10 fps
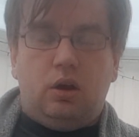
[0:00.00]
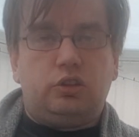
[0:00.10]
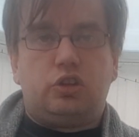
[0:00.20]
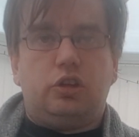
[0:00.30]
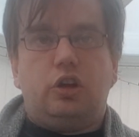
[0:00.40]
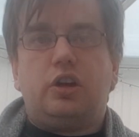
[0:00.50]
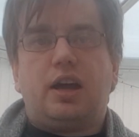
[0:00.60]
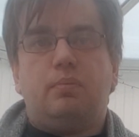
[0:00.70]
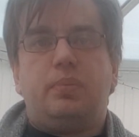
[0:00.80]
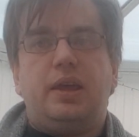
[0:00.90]
Certainly on
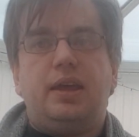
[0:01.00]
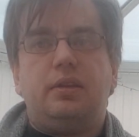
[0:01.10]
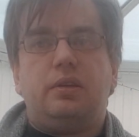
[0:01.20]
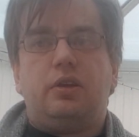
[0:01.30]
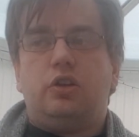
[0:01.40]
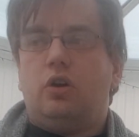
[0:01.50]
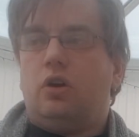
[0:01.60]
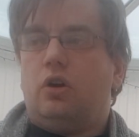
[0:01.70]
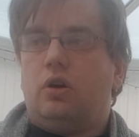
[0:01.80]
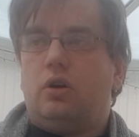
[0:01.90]
campaign,
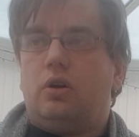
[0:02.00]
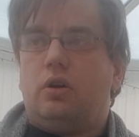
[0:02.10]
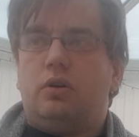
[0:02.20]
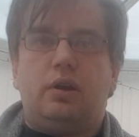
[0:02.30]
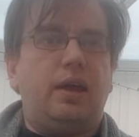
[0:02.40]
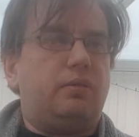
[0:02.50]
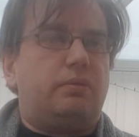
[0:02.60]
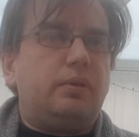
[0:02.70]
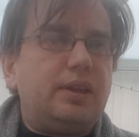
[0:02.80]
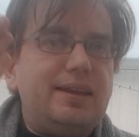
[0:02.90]
your
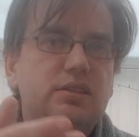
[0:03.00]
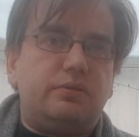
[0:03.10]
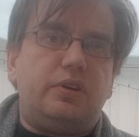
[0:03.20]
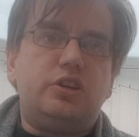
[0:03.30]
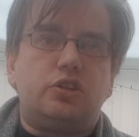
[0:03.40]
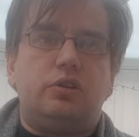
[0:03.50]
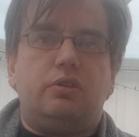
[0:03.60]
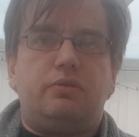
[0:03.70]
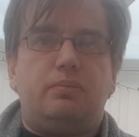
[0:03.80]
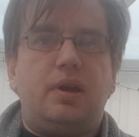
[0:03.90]
Lee's invasion
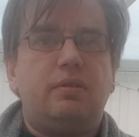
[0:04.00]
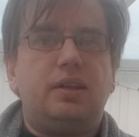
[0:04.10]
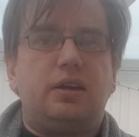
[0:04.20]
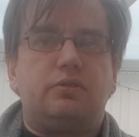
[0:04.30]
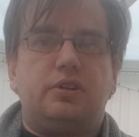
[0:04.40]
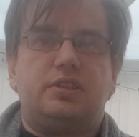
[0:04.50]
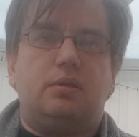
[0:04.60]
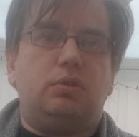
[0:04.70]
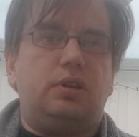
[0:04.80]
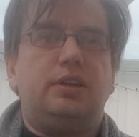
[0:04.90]
of Maryland, for
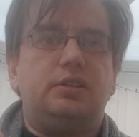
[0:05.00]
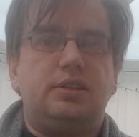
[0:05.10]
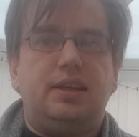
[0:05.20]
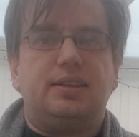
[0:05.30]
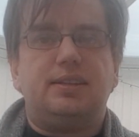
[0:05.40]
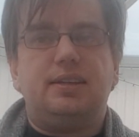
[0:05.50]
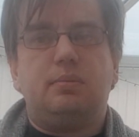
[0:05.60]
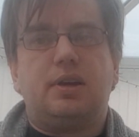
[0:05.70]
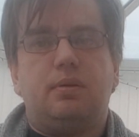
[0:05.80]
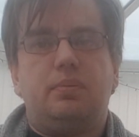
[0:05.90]
example, leading to the
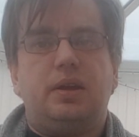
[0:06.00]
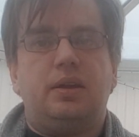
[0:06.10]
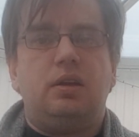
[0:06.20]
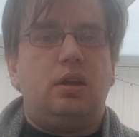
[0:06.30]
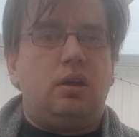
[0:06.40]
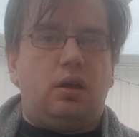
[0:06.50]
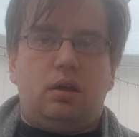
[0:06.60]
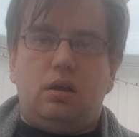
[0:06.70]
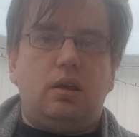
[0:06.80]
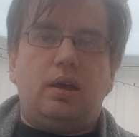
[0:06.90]
Antietam campaign,
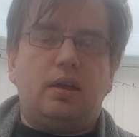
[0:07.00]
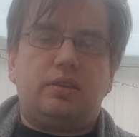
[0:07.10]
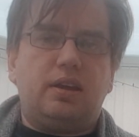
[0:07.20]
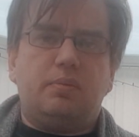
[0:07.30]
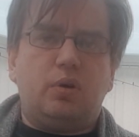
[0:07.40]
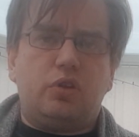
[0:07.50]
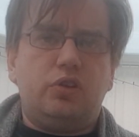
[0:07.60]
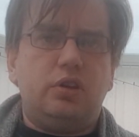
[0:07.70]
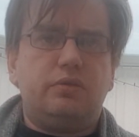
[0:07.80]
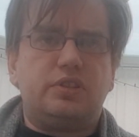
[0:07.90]
I think about a
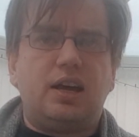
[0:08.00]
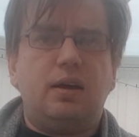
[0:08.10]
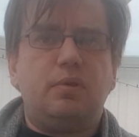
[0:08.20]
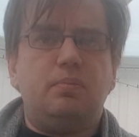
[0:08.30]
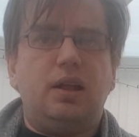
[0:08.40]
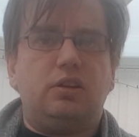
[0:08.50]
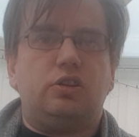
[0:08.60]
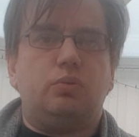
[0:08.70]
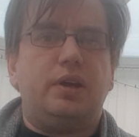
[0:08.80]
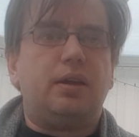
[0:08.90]
third of his army melted
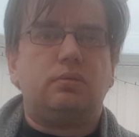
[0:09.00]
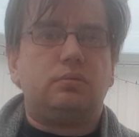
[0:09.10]
away.